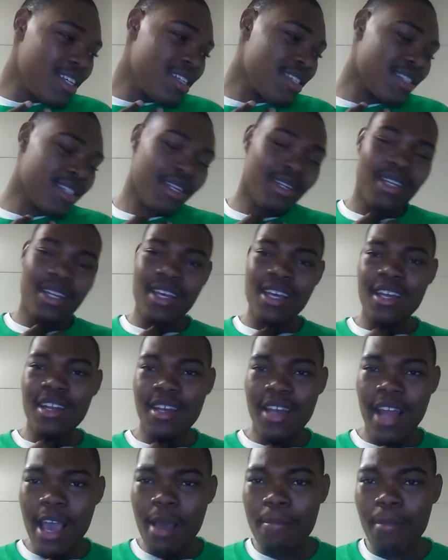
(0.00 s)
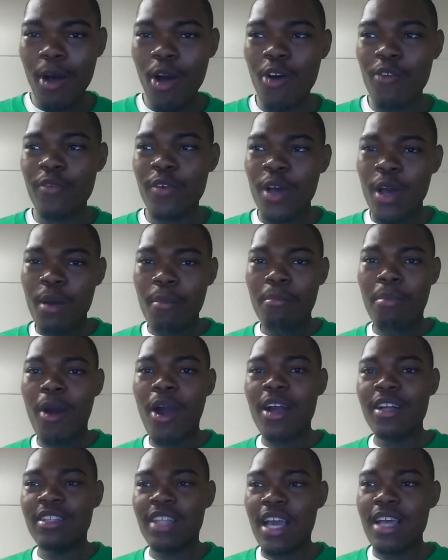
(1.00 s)
So then they both
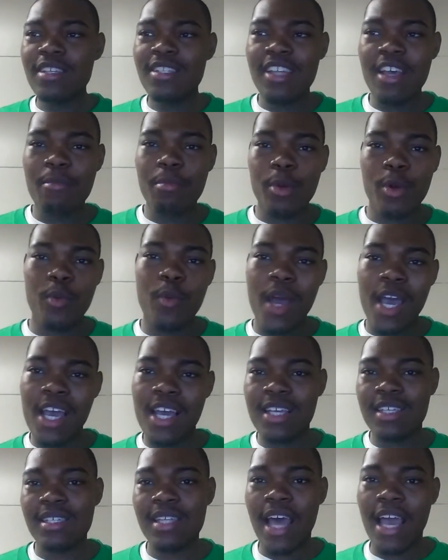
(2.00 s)
part they separate ways,